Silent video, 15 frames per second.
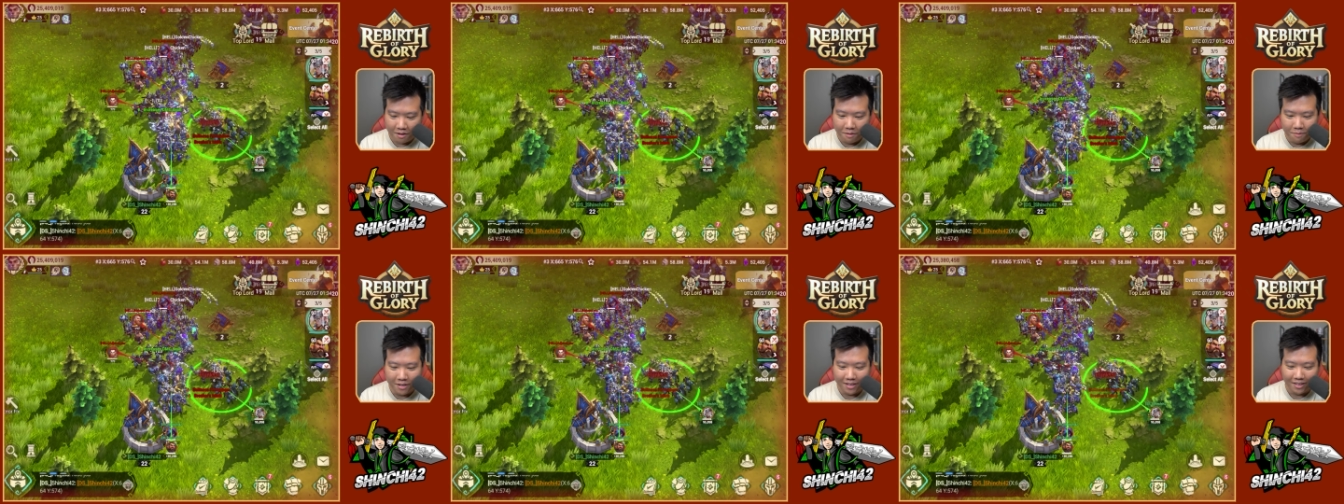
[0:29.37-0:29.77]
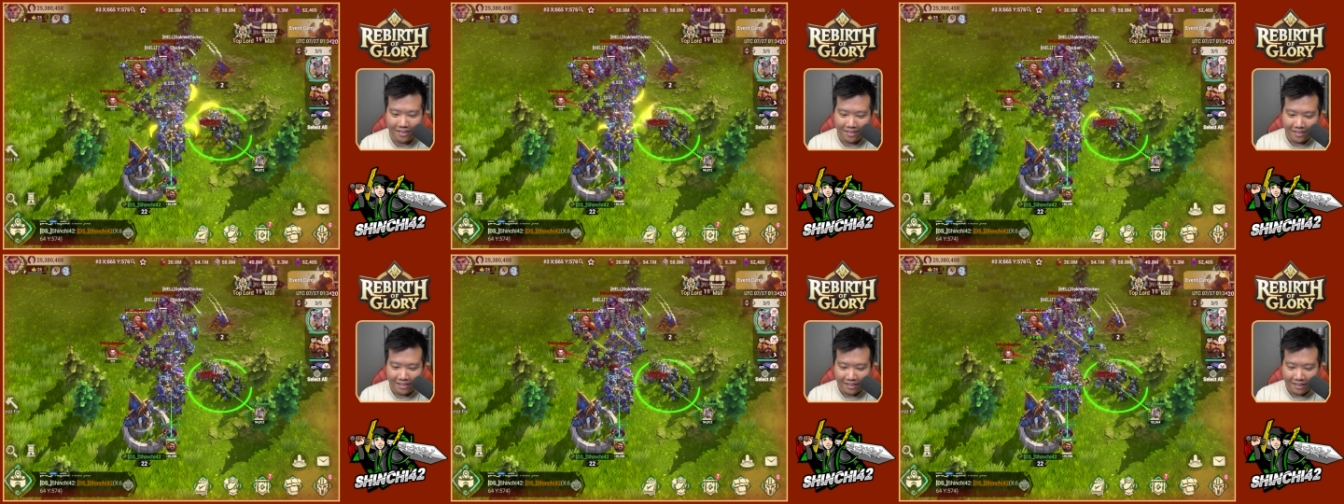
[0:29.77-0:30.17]

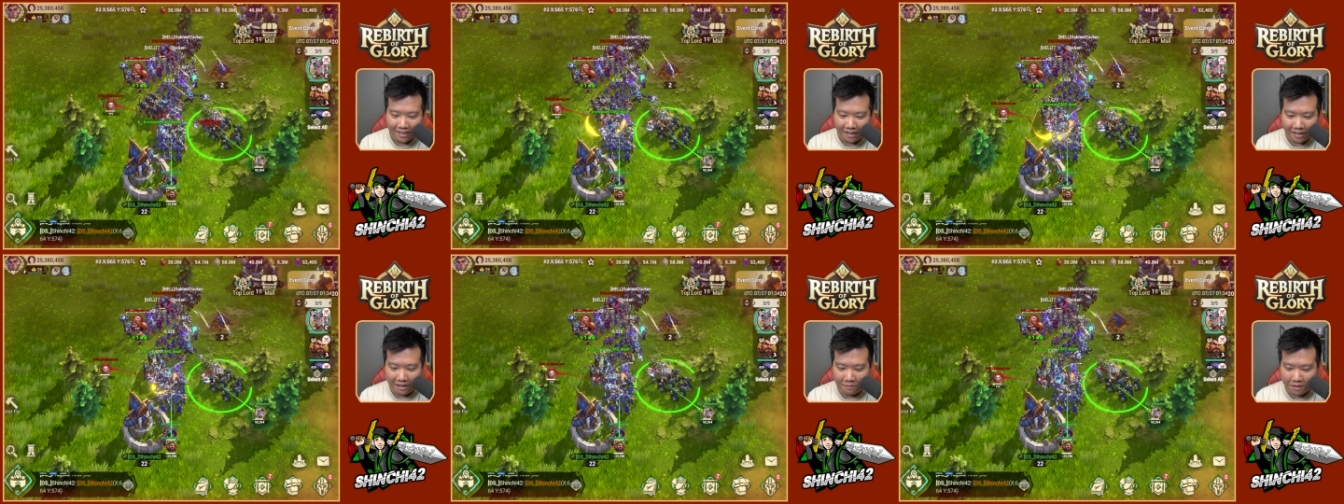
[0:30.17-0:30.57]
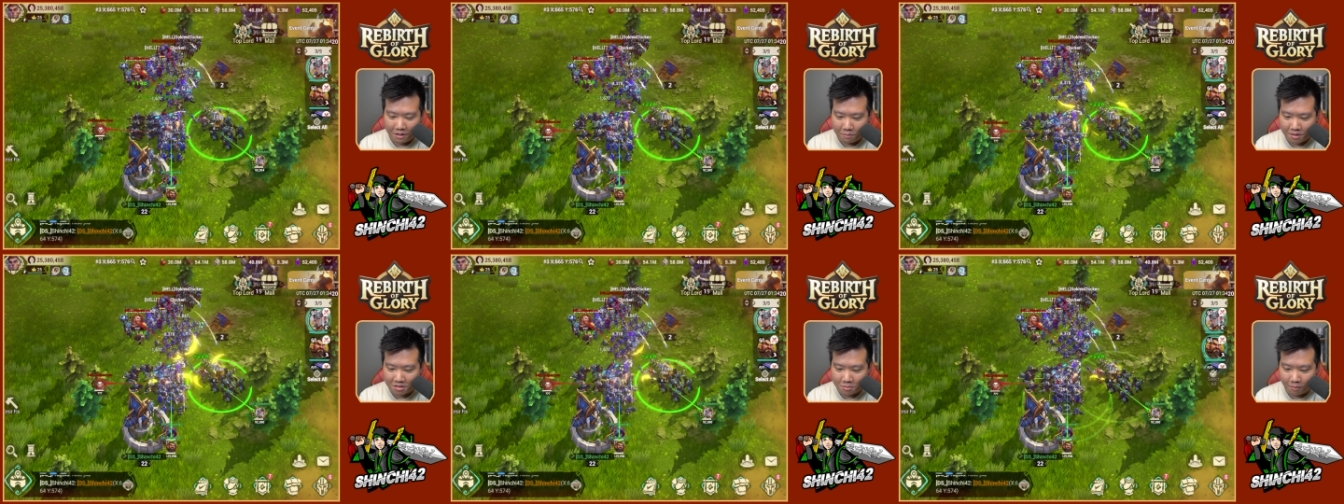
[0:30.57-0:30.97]
I'm
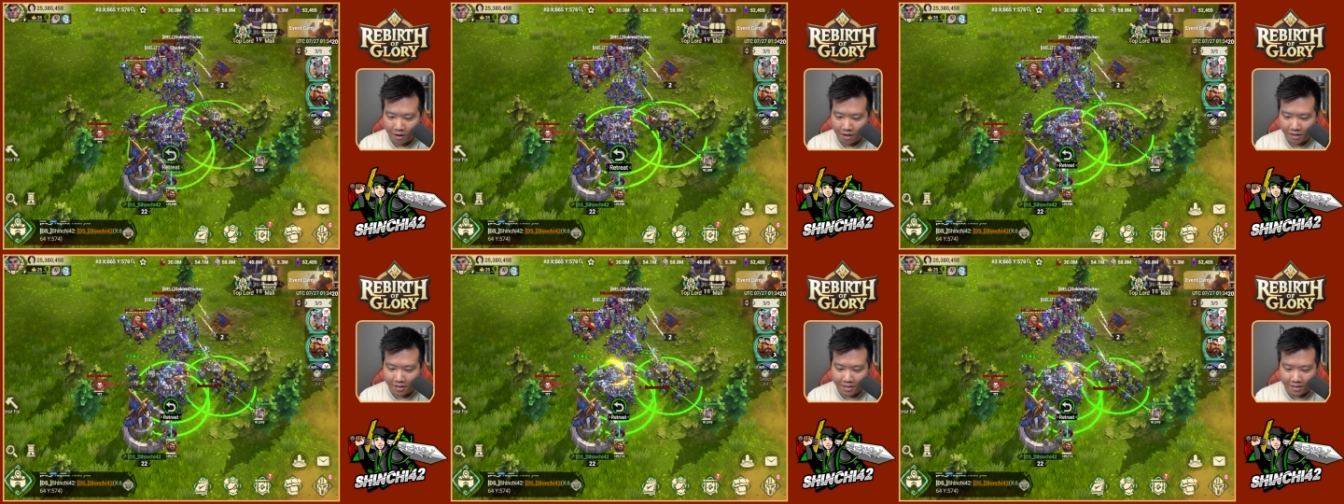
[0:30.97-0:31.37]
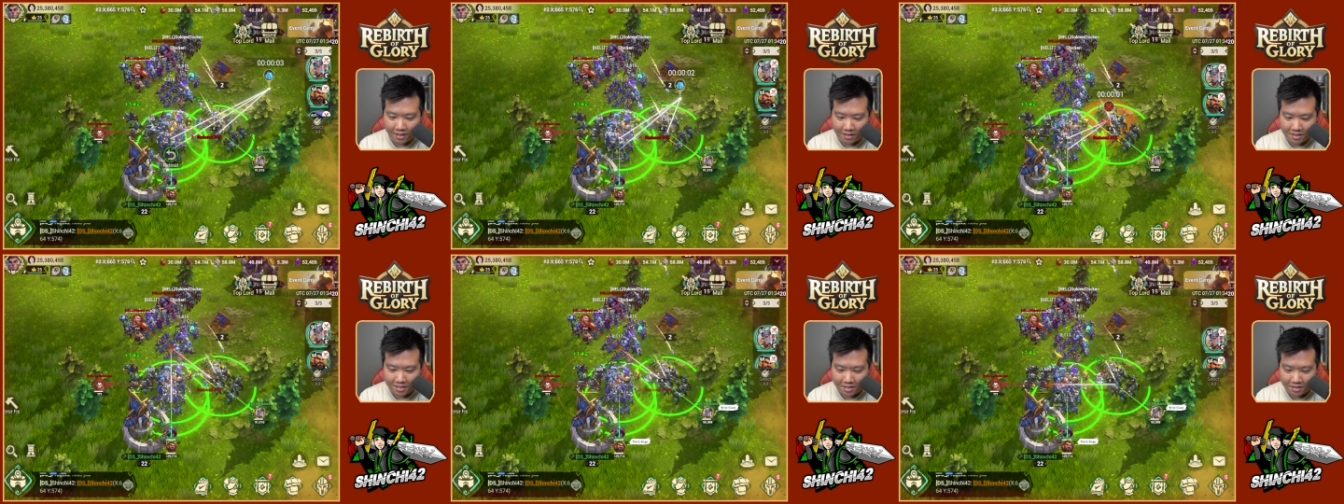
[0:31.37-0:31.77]
gonna be smarter than
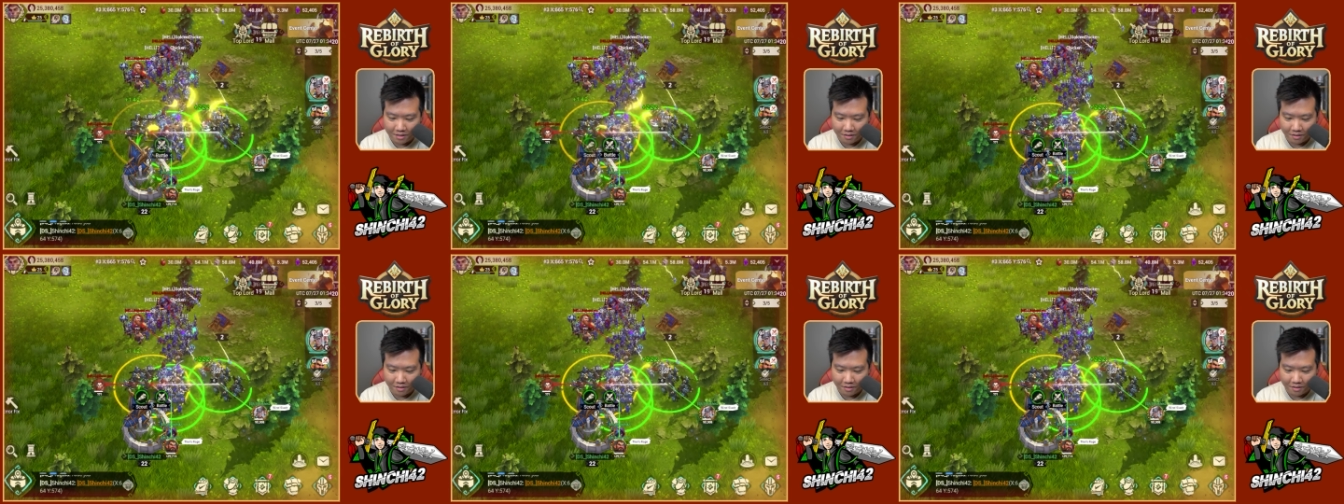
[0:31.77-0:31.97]
this.